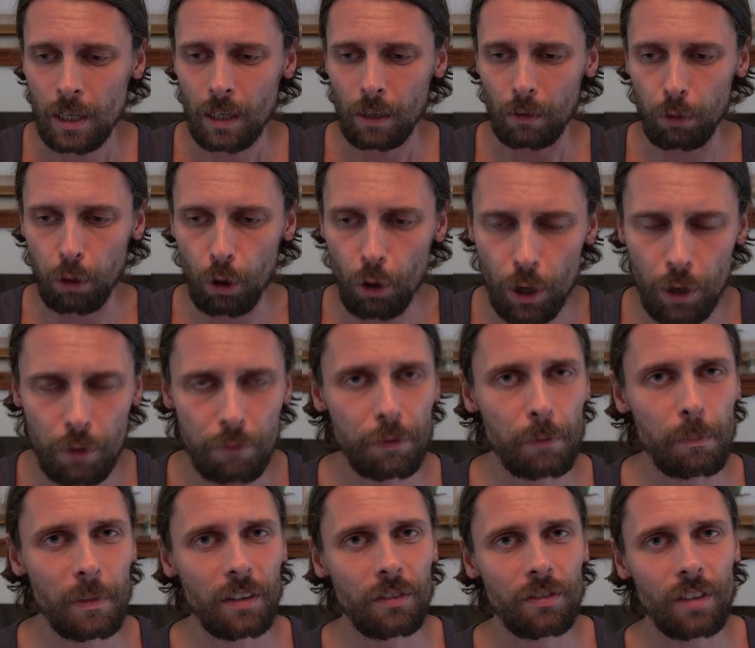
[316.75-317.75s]
learn
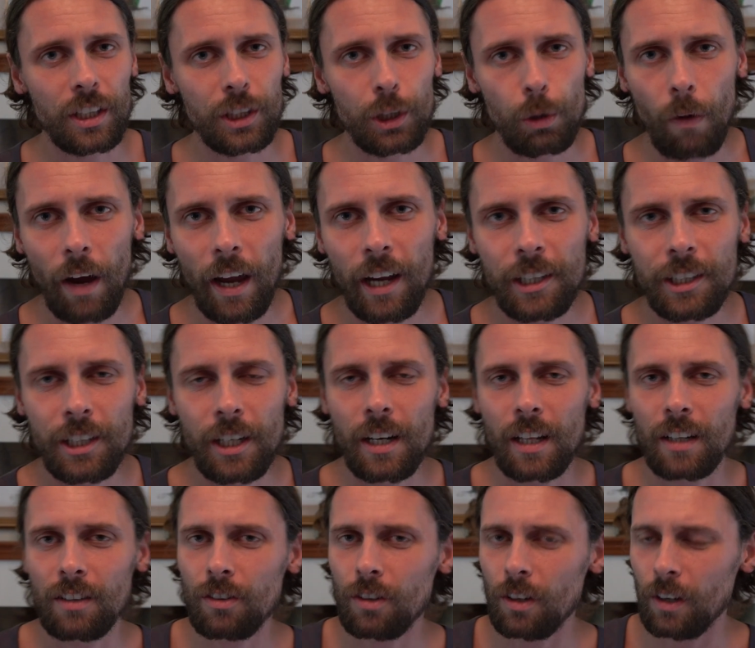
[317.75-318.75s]
from this situation
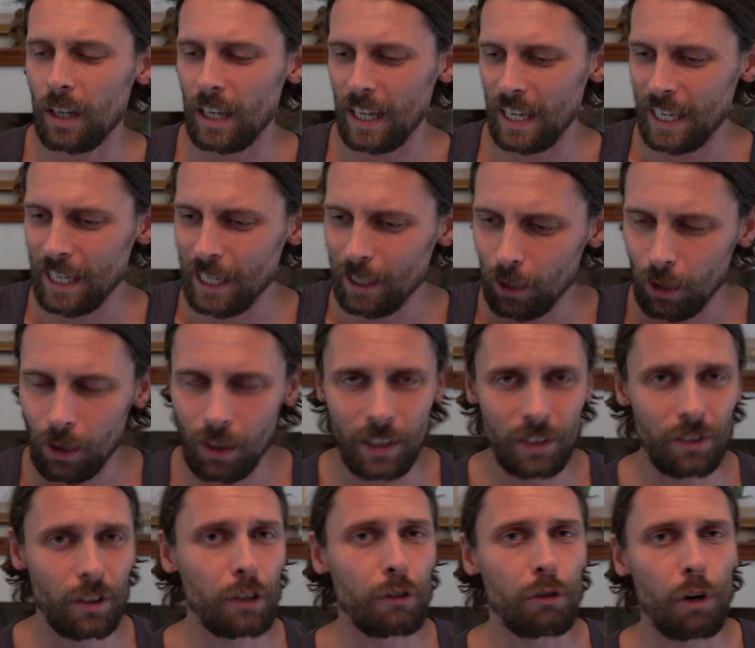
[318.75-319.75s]
and to heal and
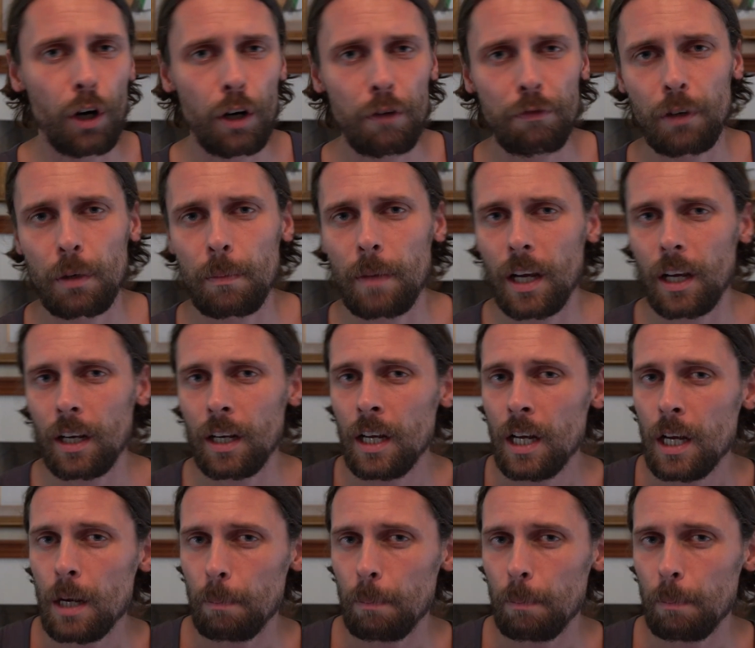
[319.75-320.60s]
to grow from it.